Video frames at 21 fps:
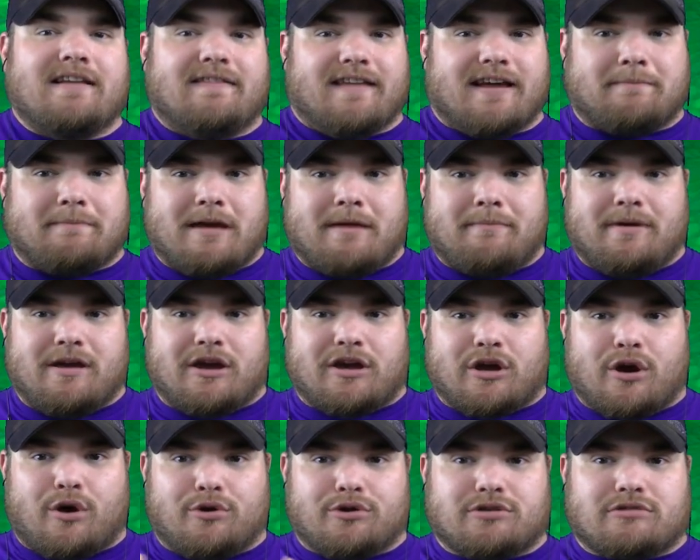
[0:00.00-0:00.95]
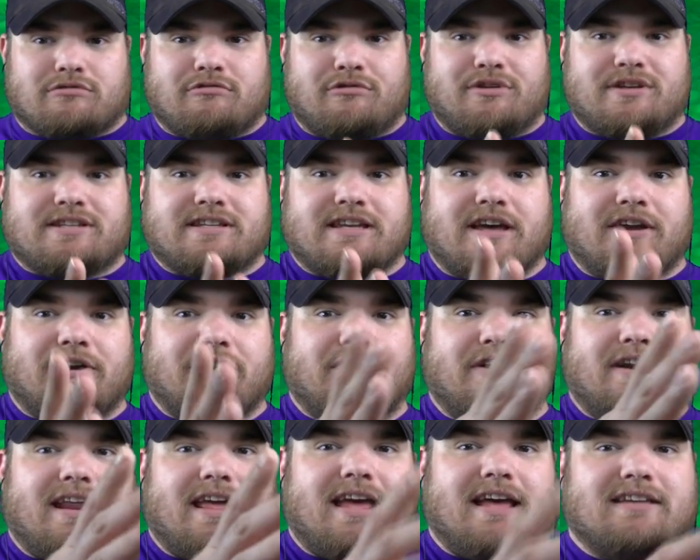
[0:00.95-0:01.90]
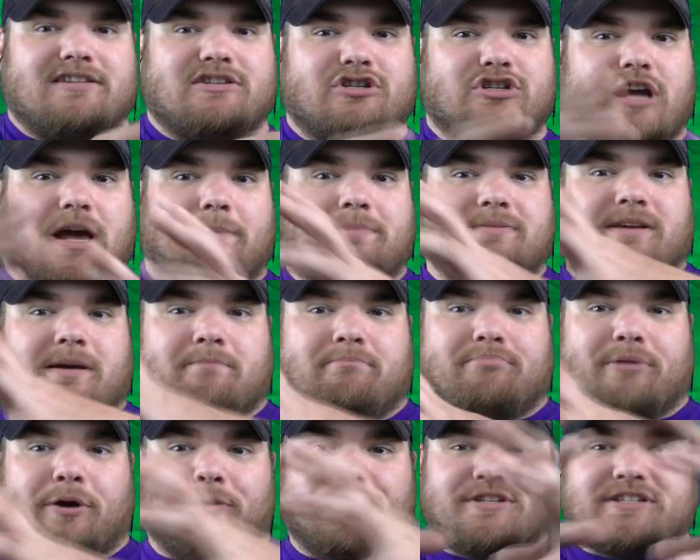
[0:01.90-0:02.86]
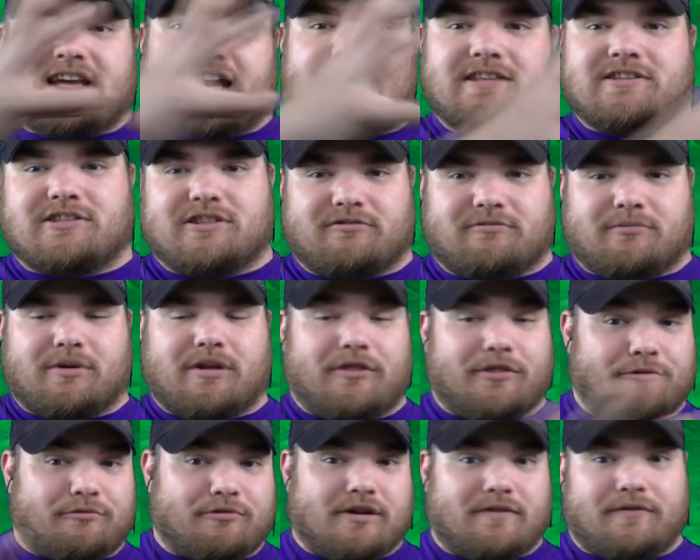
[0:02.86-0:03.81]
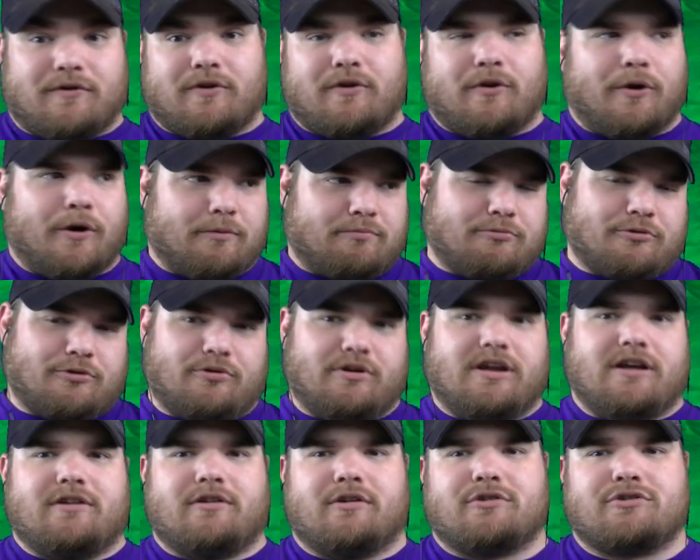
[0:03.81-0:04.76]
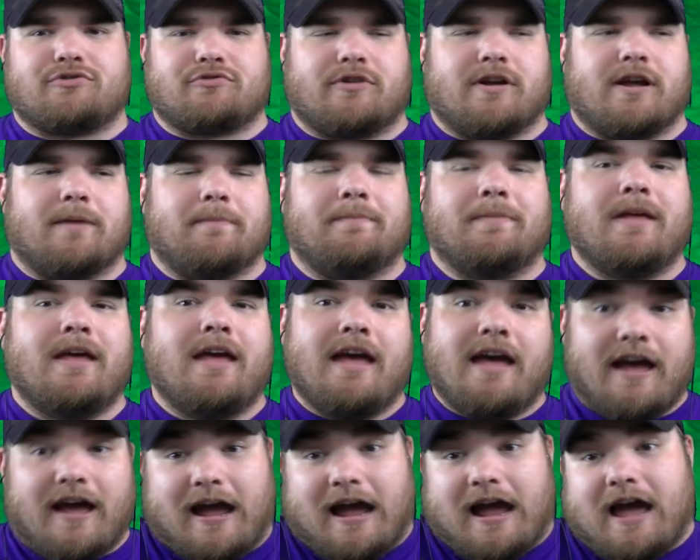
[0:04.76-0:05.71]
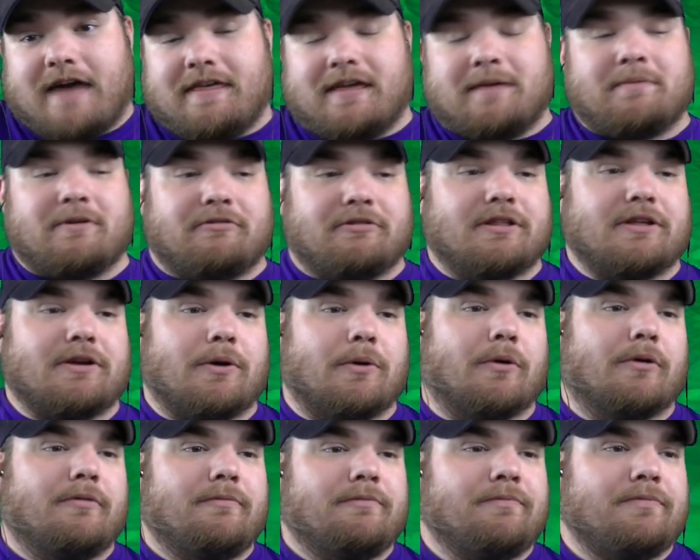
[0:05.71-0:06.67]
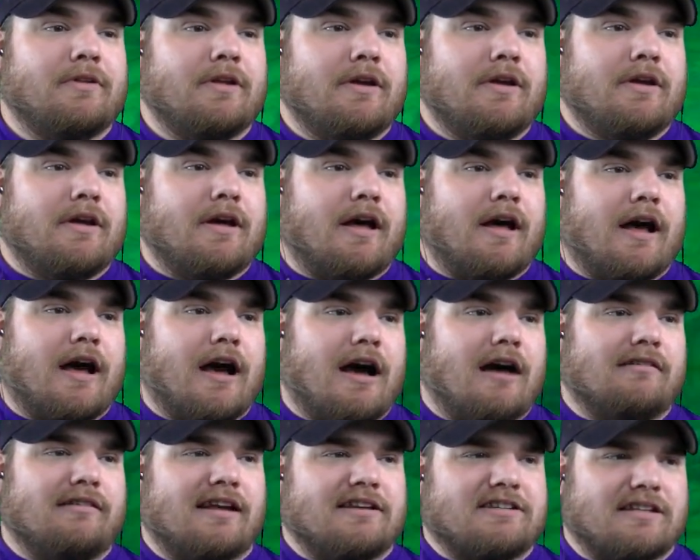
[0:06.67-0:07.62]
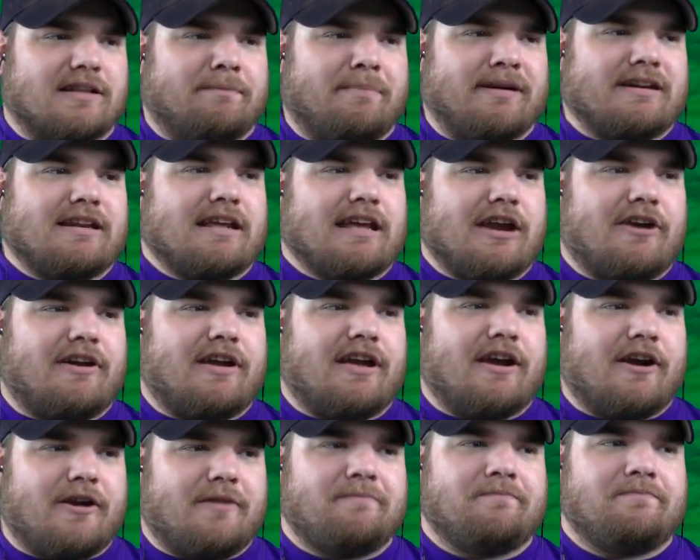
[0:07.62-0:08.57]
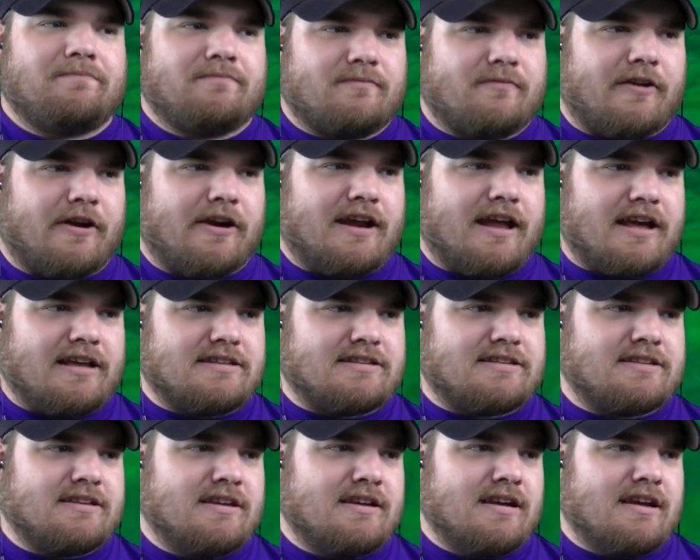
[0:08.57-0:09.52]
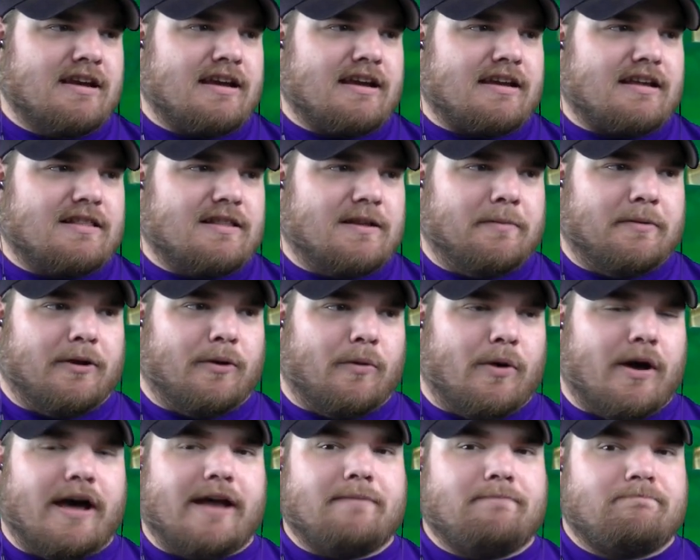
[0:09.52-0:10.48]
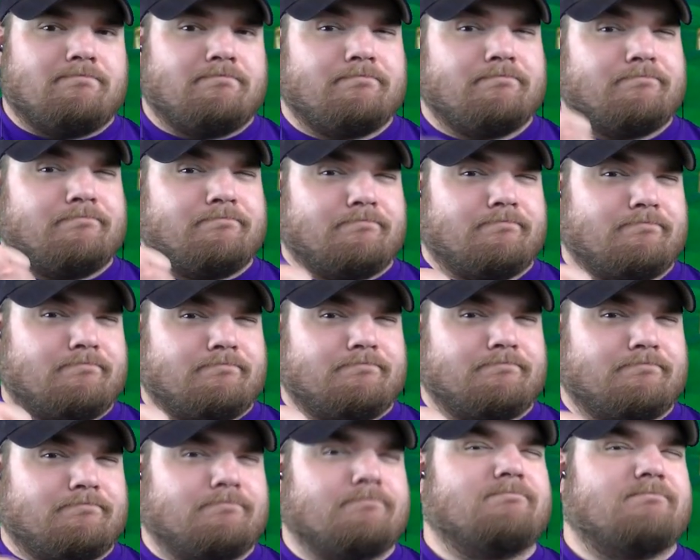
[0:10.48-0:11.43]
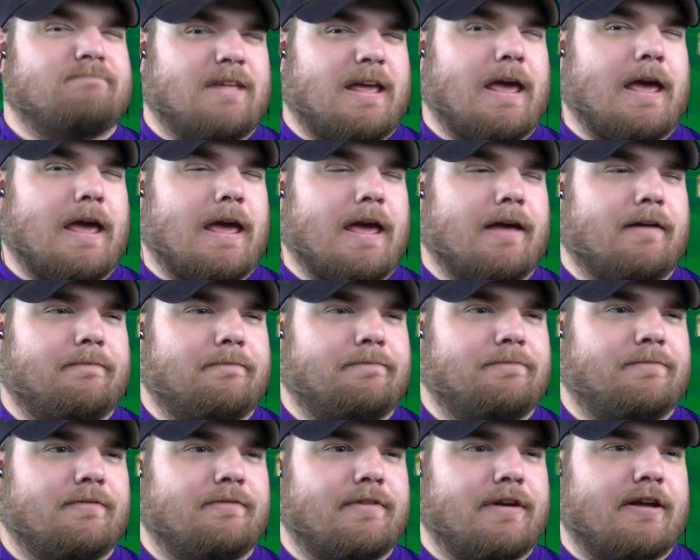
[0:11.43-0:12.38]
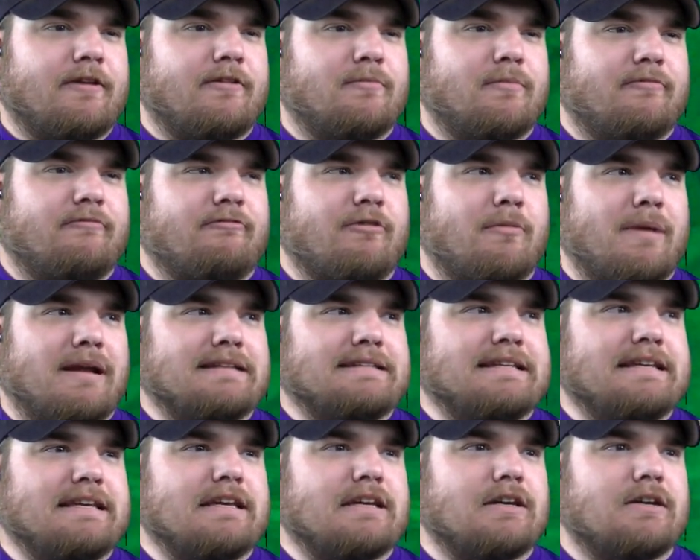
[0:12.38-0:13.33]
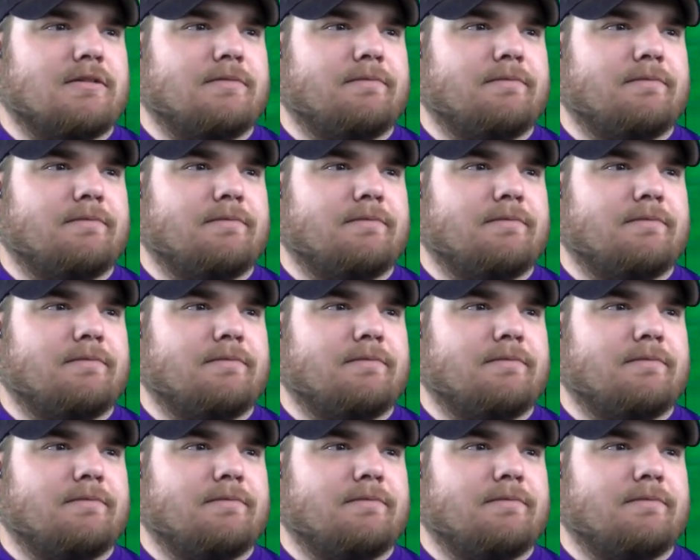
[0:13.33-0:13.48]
Like maybe it goes through the center and has shops on both sides of the river or creek or stream. I think it'd be really cool. Nice little picnic area here. Very nice. A little bit of wine. Yeah. Very romantique.